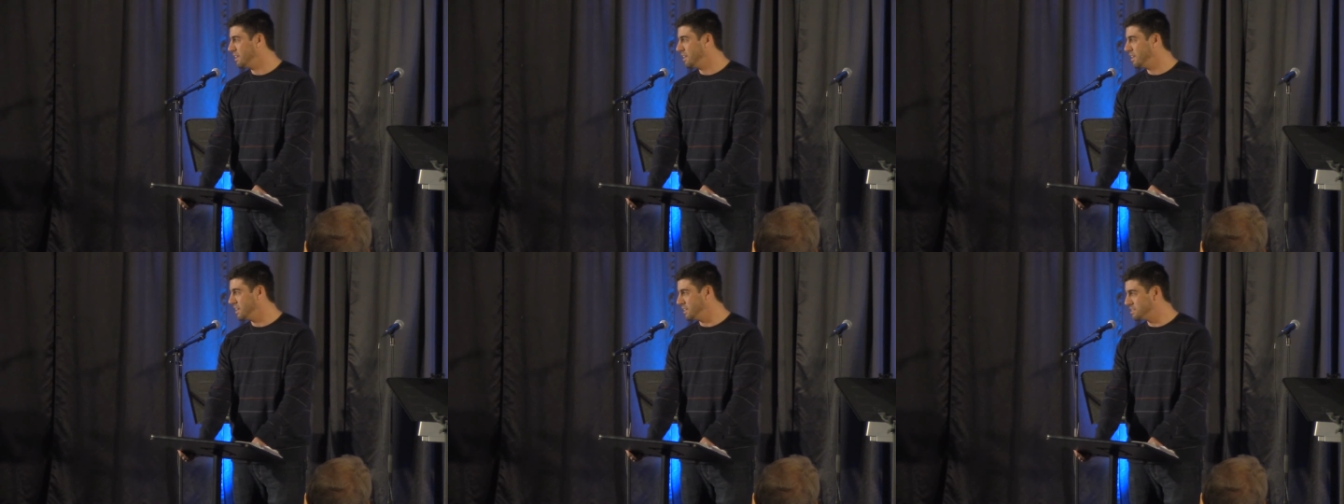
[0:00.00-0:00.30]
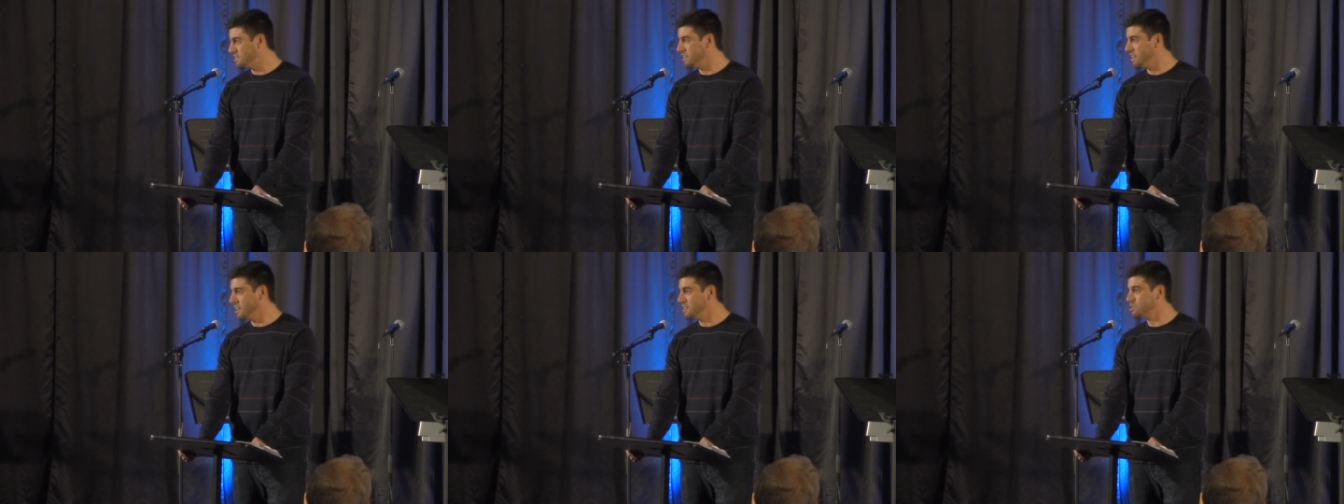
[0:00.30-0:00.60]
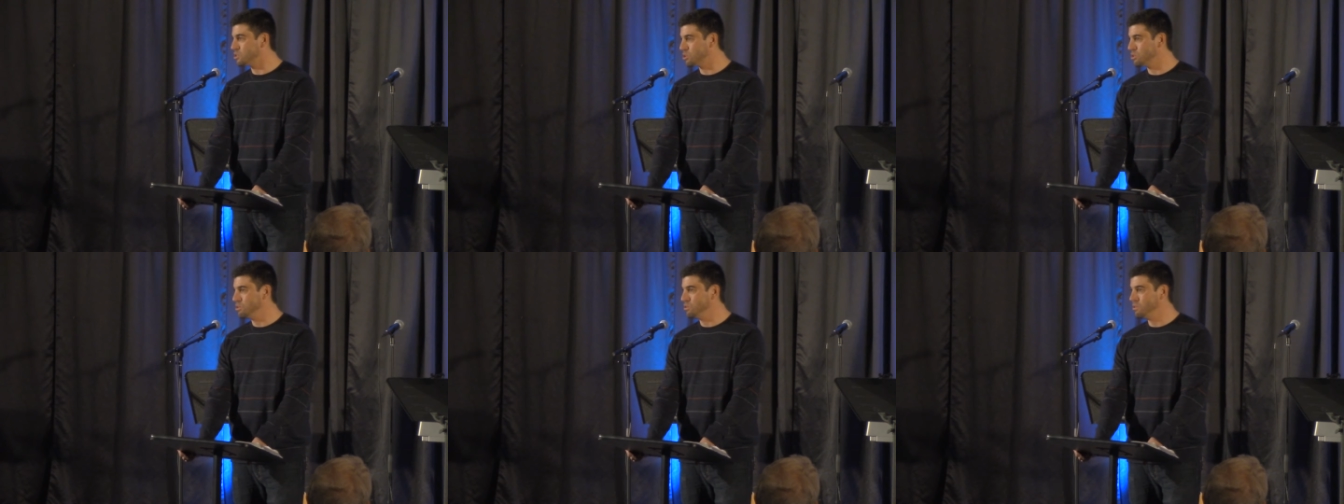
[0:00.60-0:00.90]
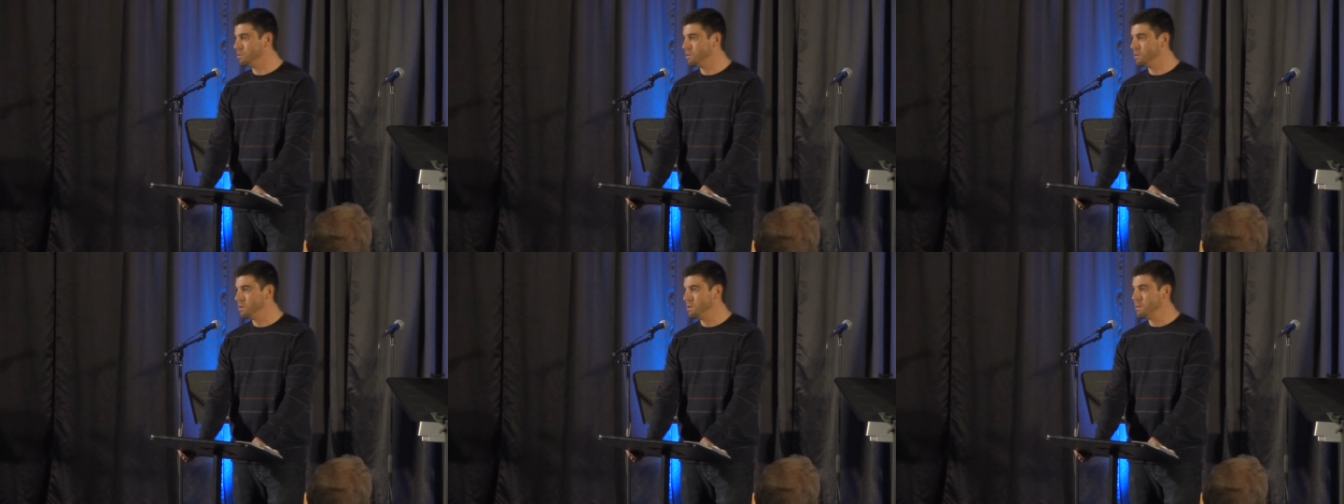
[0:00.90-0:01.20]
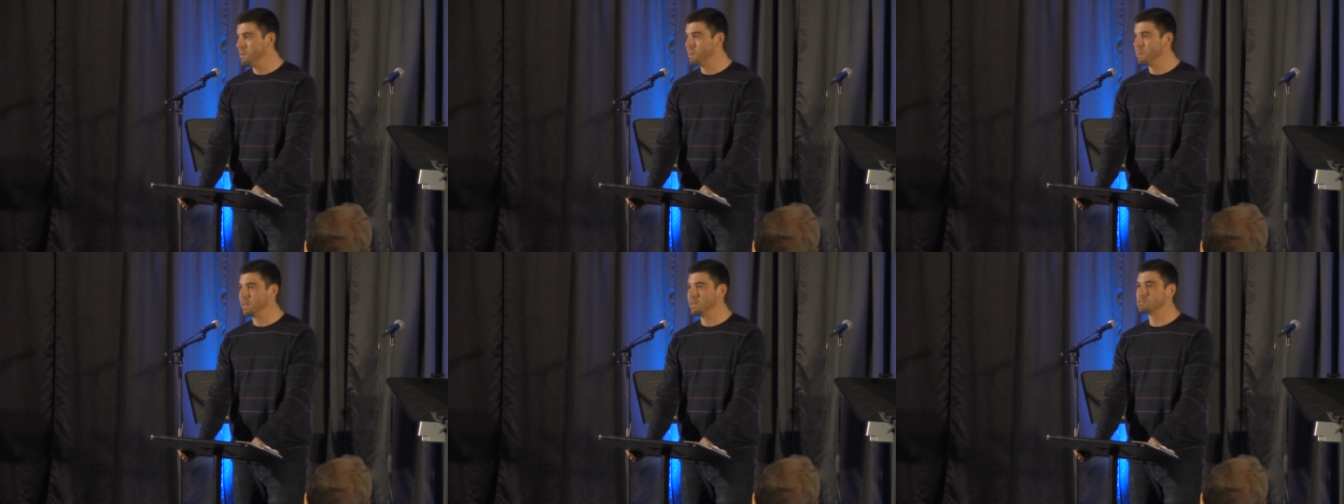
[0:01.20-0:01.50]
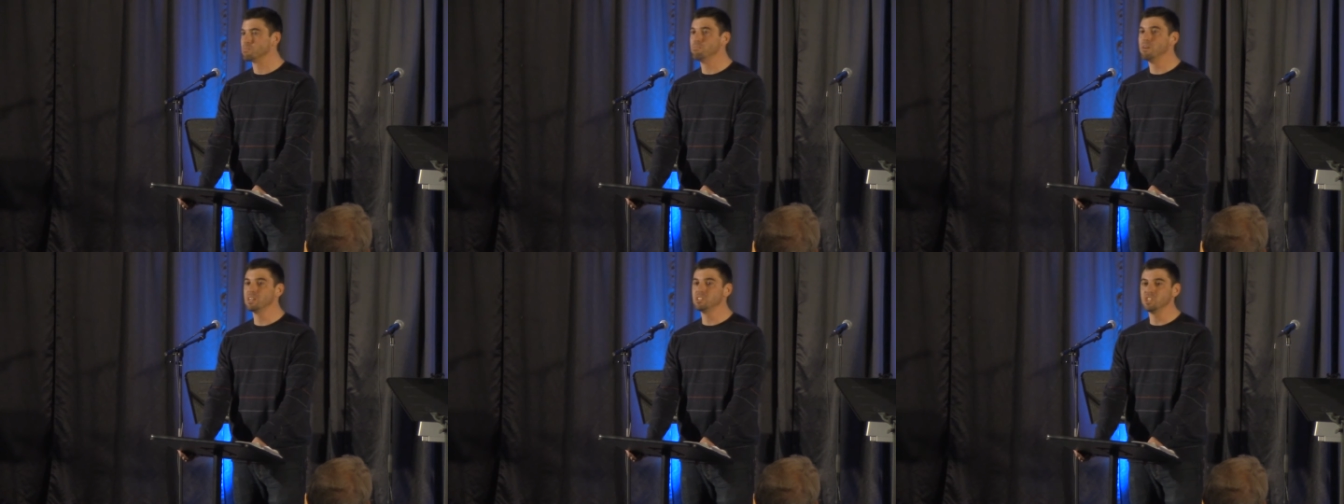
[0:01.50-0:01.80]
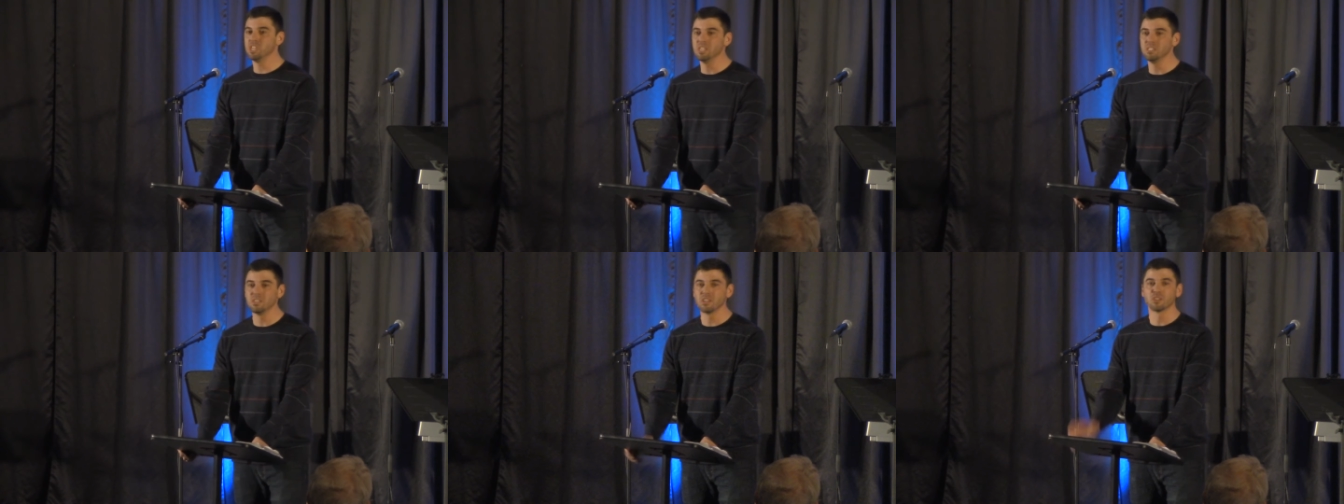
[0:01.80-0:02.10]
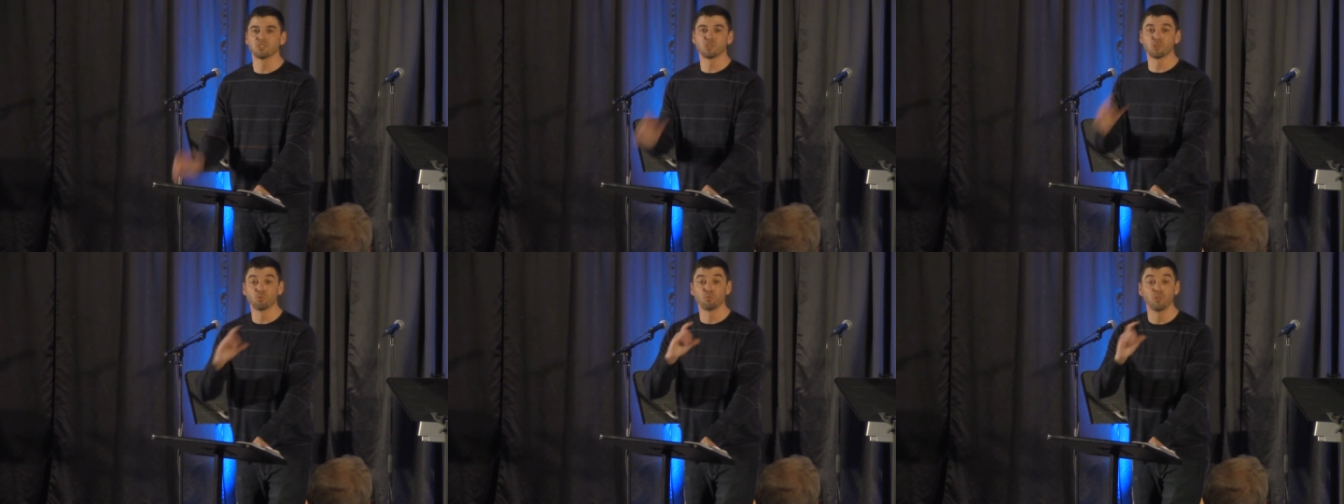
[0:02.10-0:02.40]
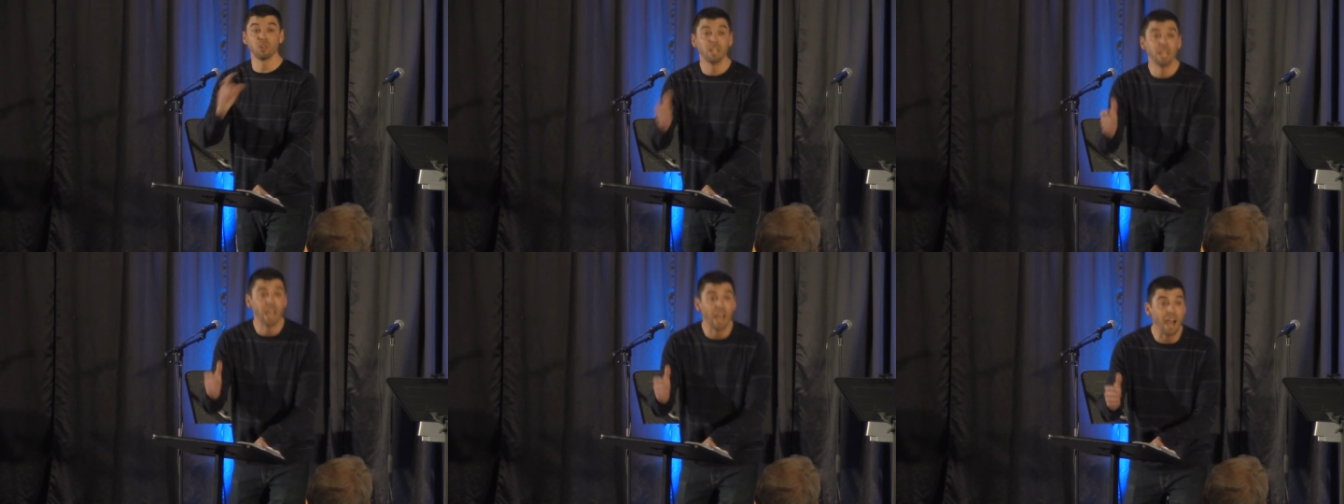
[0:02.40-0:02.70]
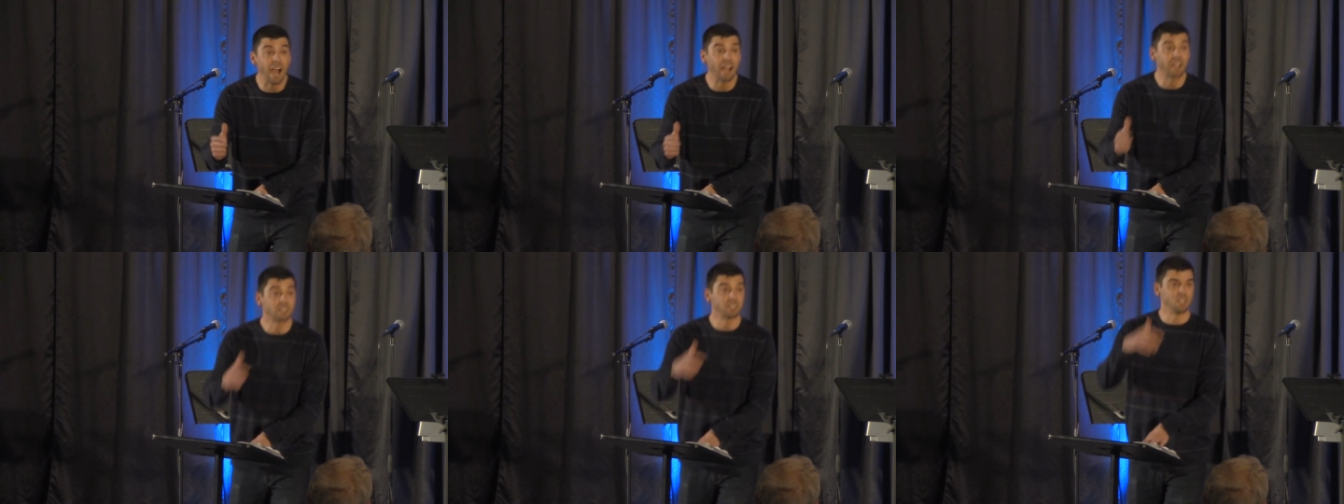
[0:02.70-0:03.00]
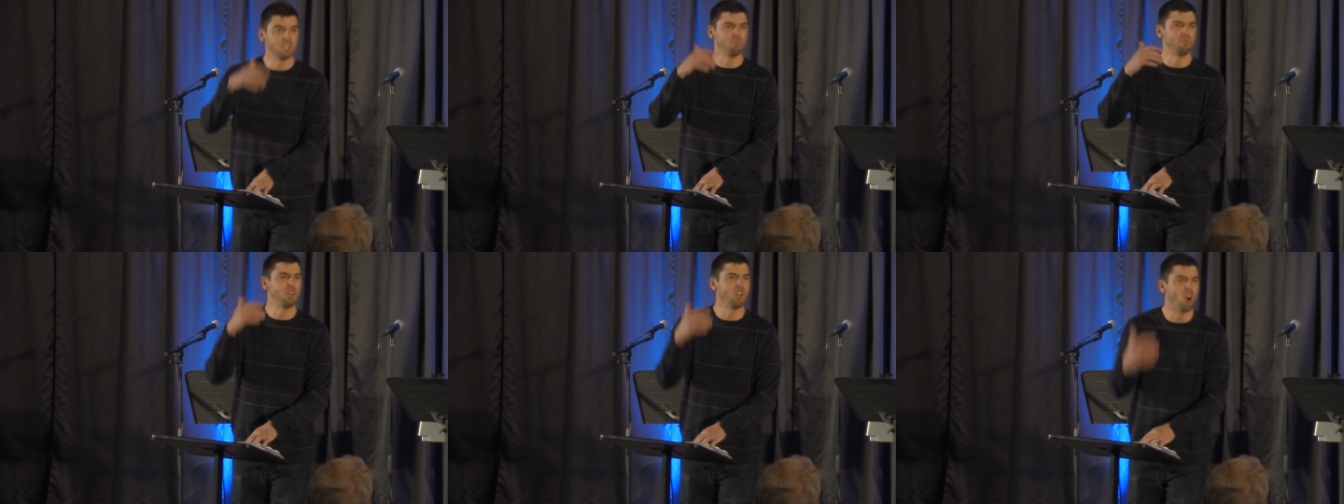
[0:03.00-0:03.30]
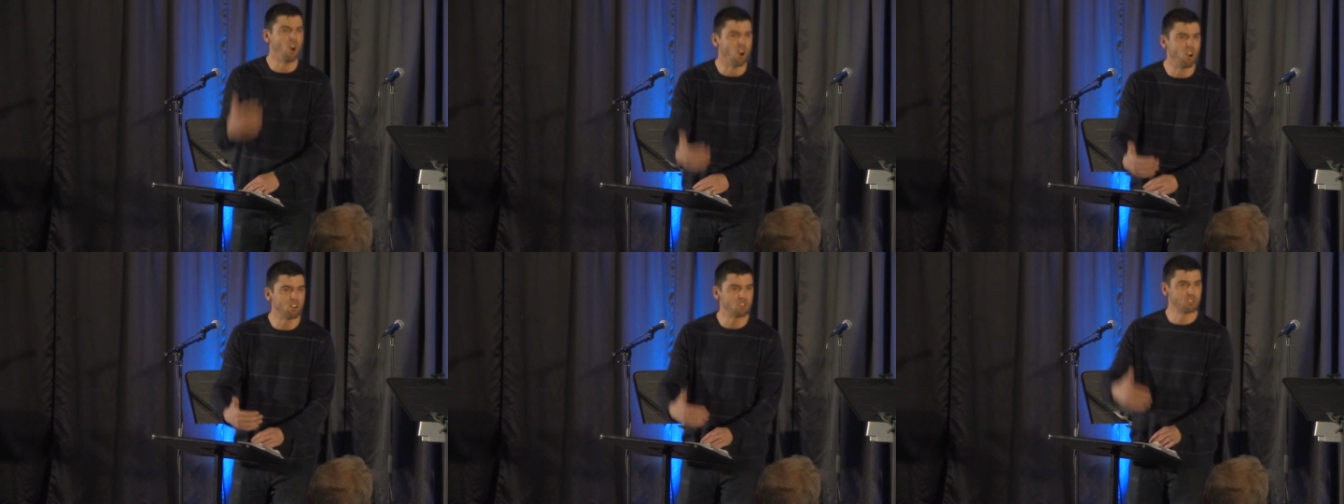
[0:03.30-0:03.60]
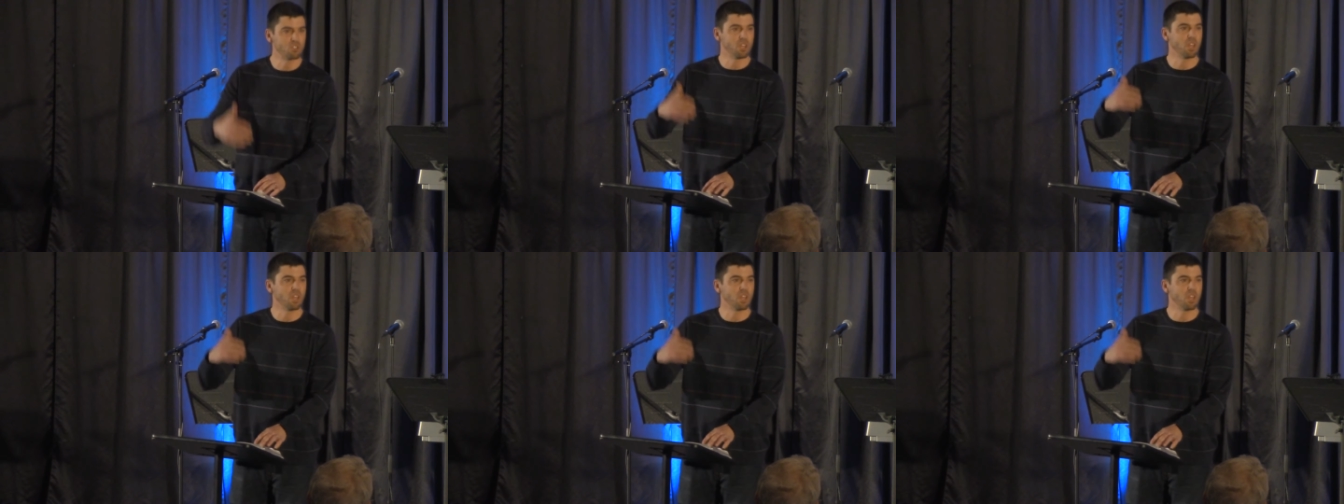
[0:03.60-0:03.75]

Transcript: Isn't that true? It's much easier to react and to be harsh